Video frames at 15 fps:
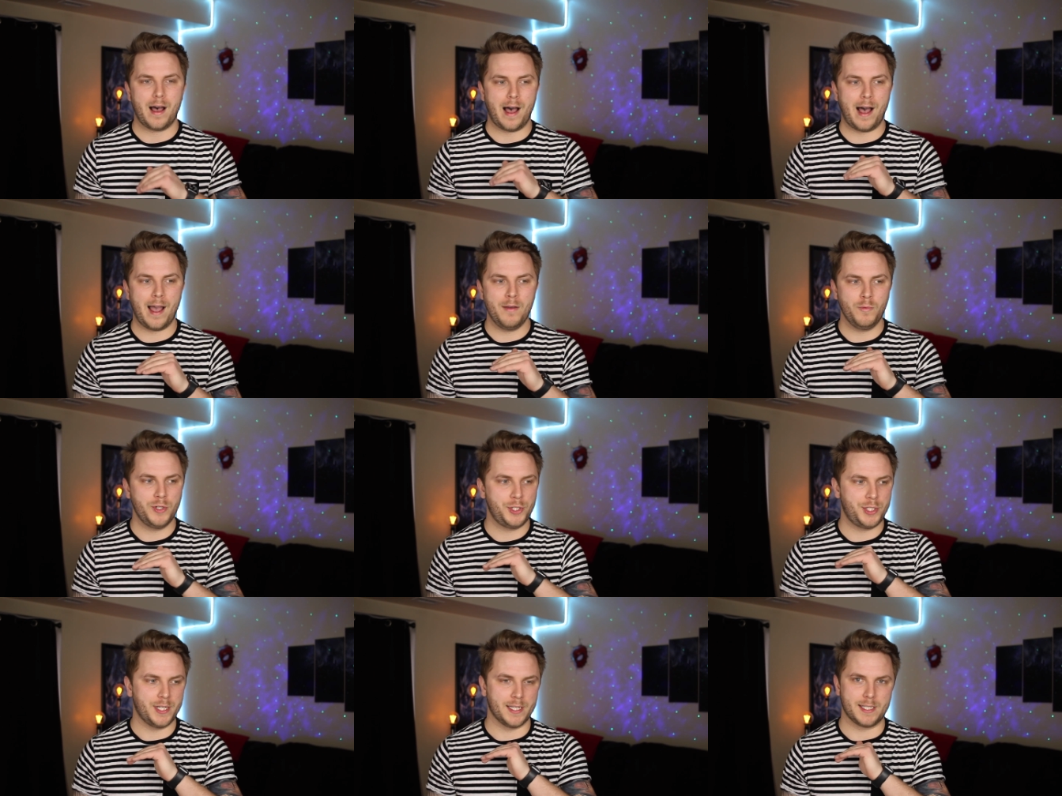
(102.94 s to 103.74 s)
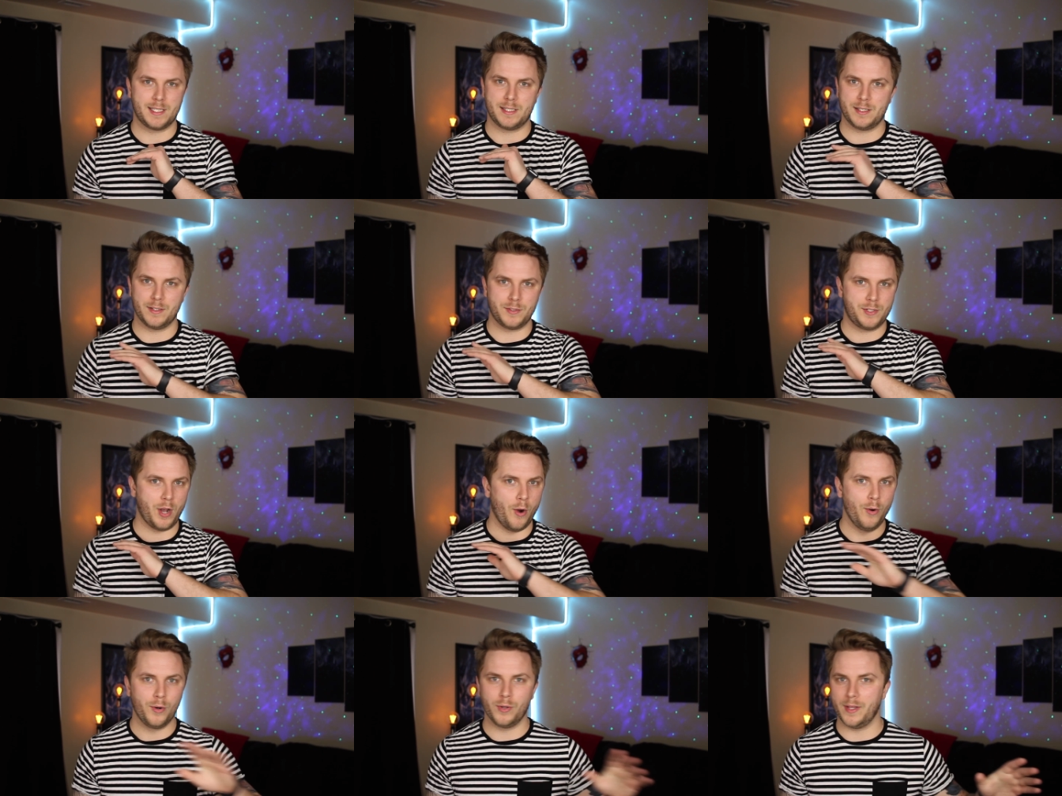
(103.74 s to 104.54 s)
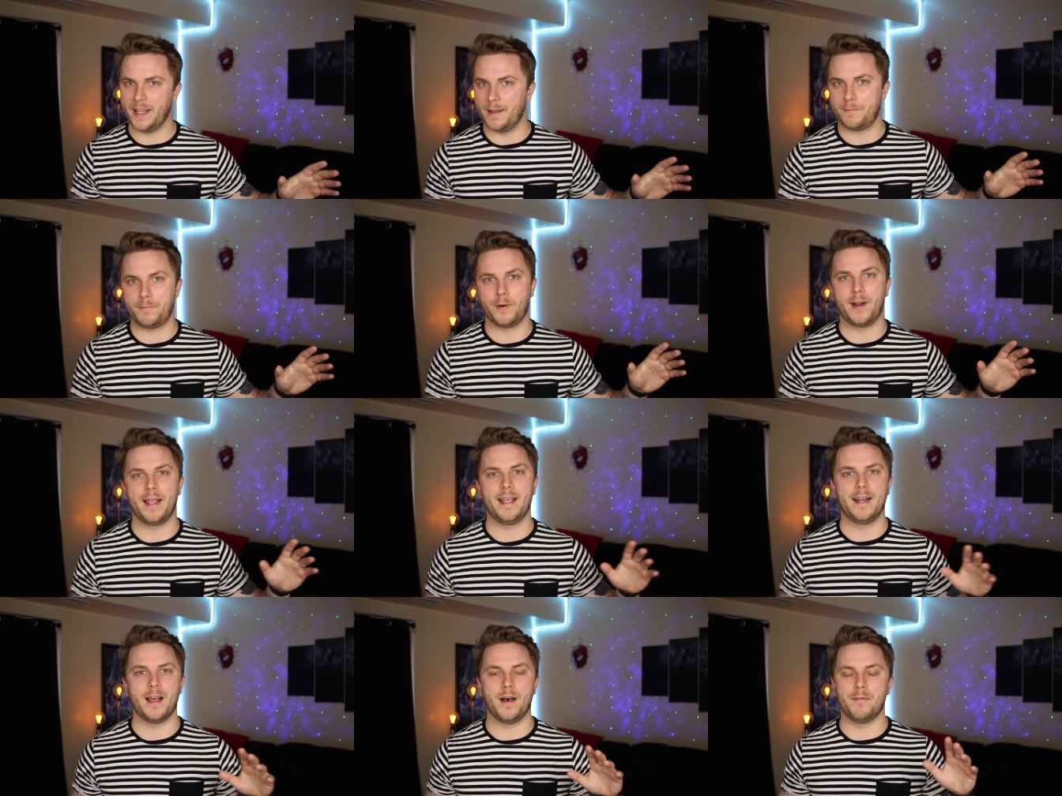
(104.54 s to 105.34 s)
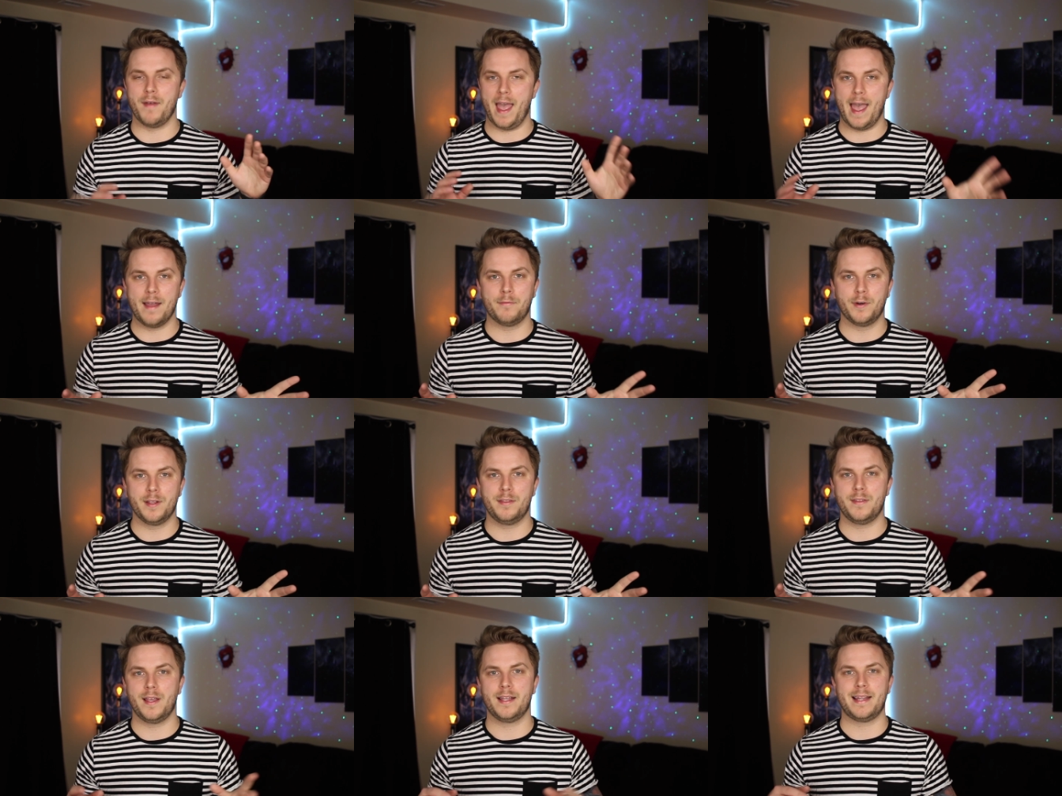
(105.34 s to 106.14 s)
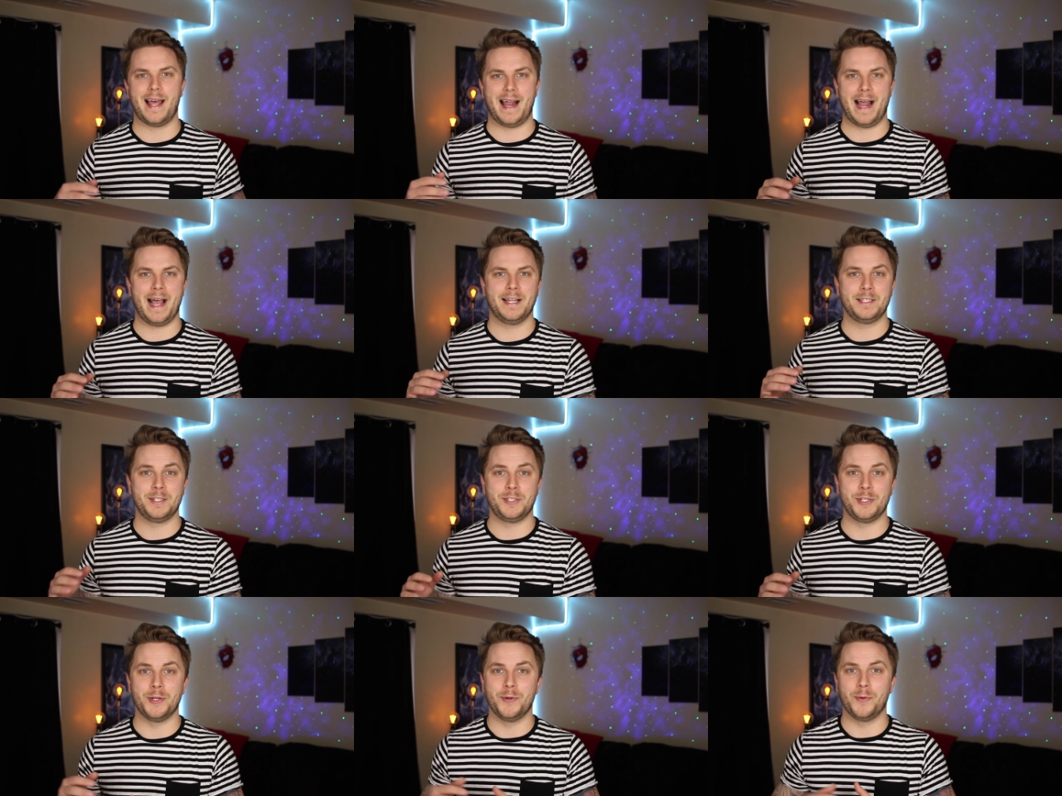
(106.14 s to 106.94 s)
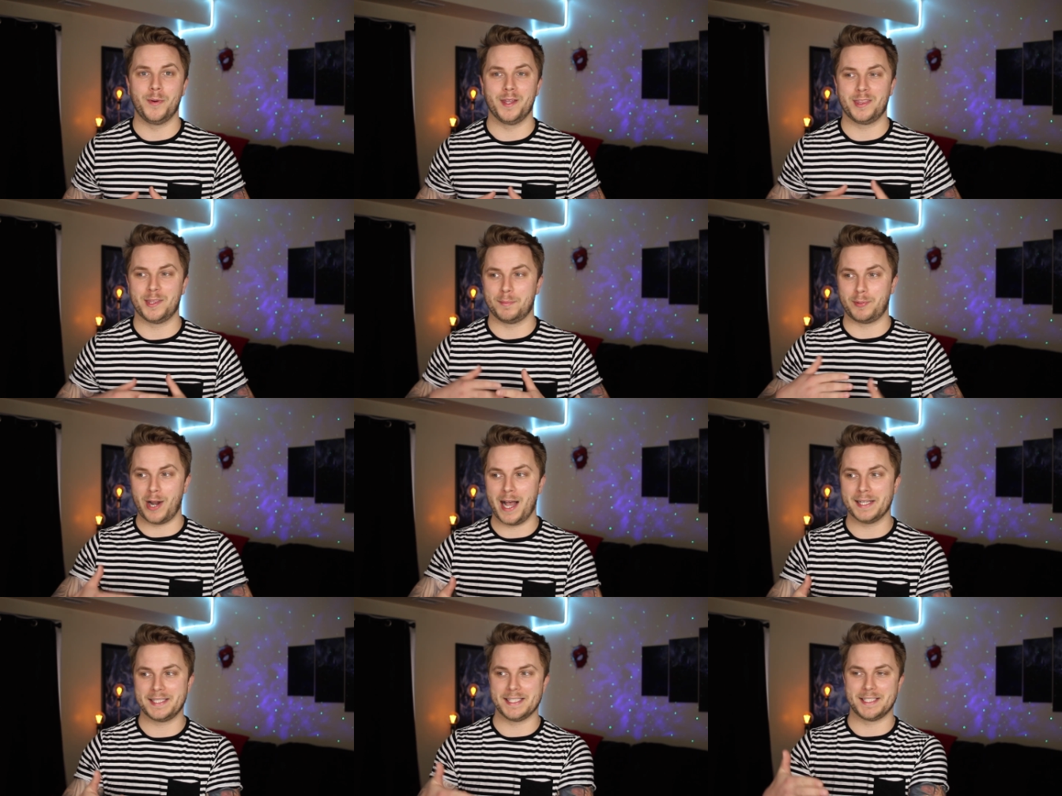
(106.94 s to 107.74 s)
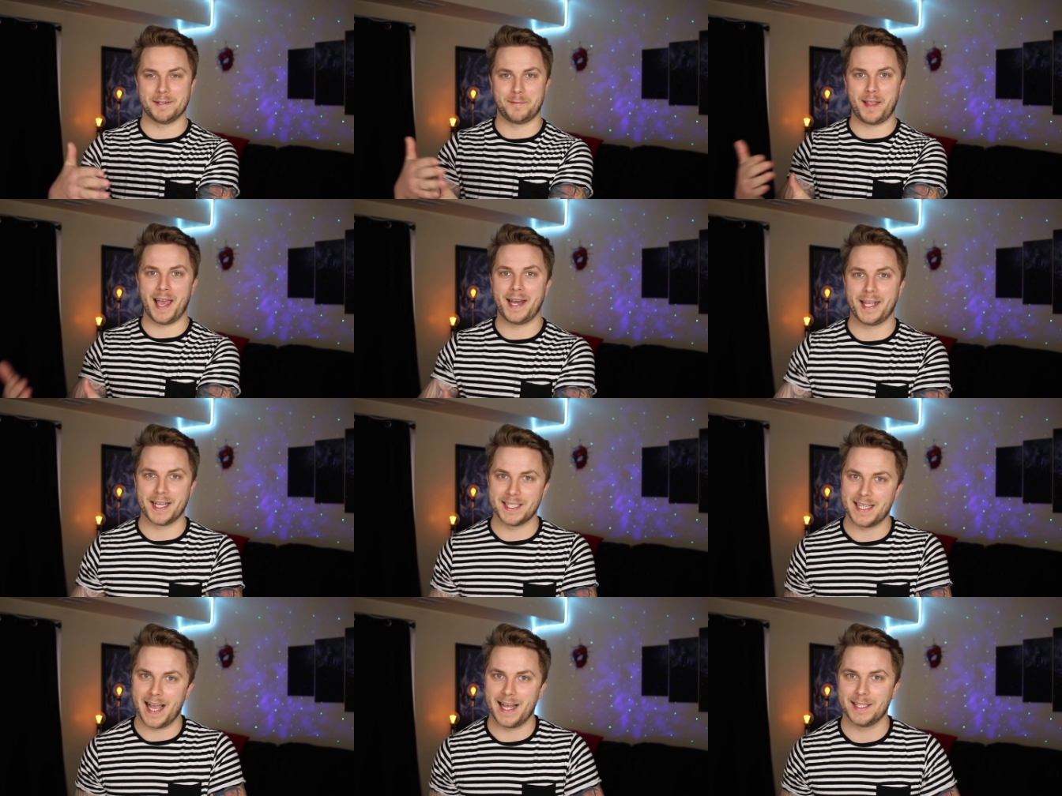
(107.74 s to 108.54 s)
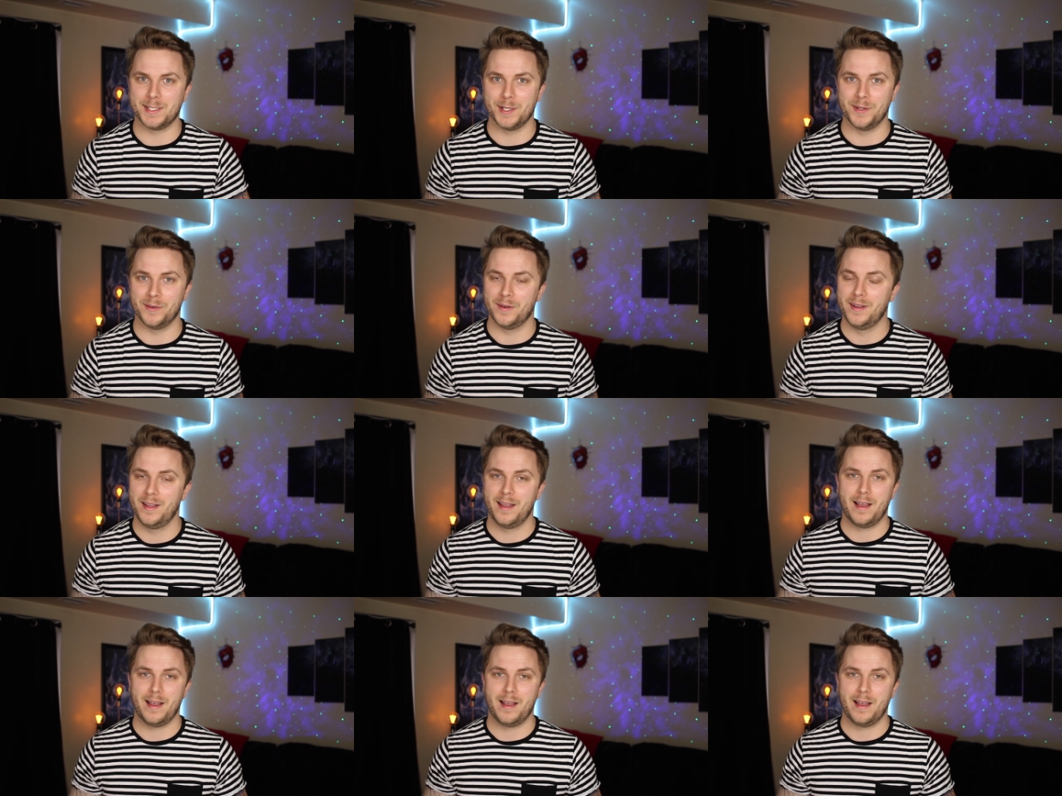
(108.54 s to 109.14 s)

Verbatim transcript: I was just totally afraid of everything that had to do with the process of getting a tattoo.